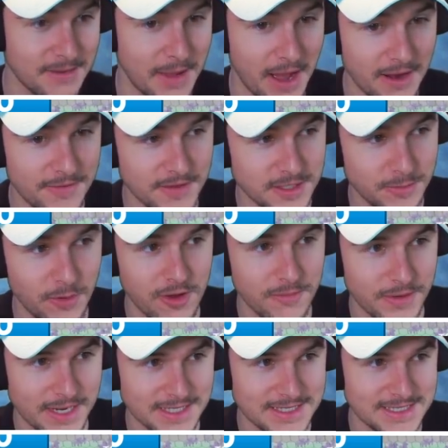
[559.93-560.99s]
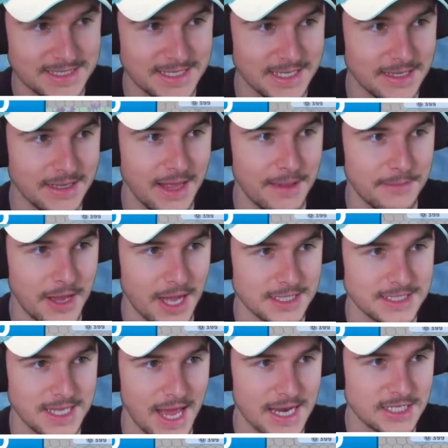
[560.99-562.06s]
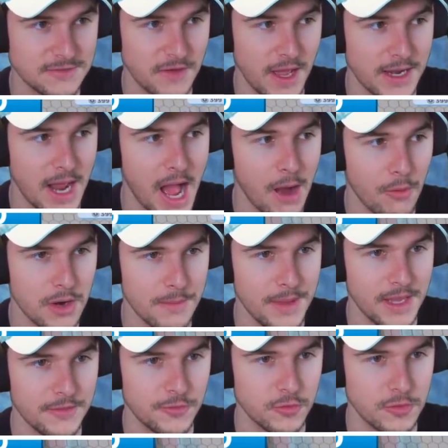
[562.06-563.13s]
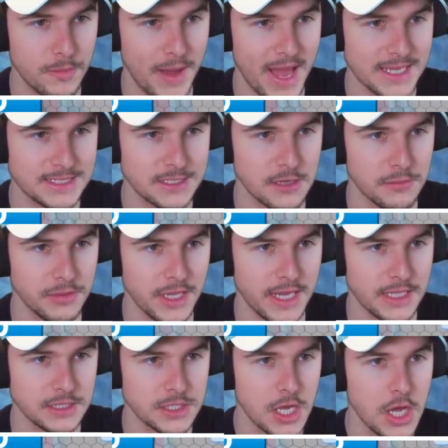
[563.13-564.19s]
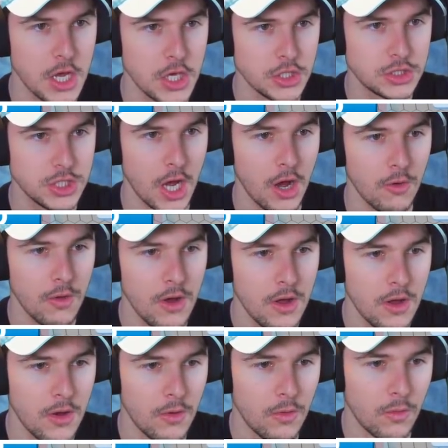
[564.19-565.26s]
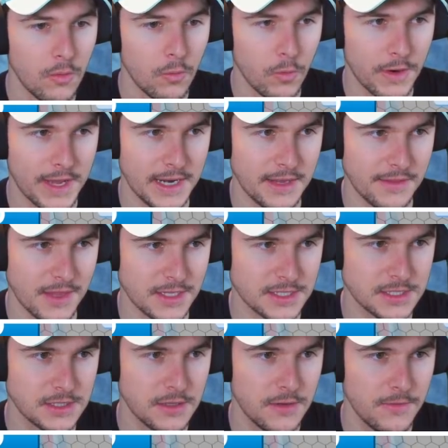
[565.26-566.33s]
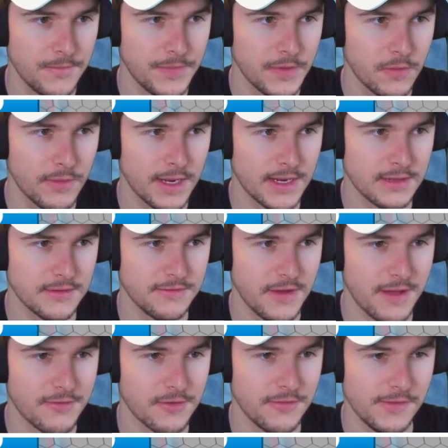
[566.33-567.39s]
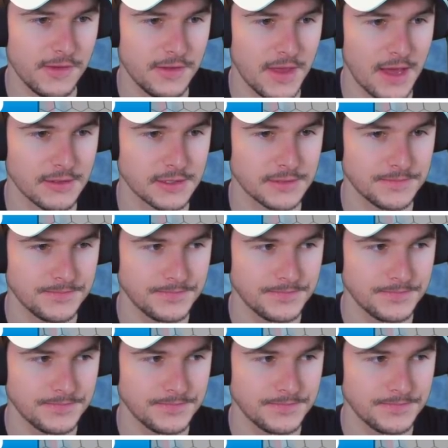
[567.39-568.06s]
amount at this point, but I still am not satisfied. I want to make it through the pastel plains. So we're getting this. We're getting the 550,000.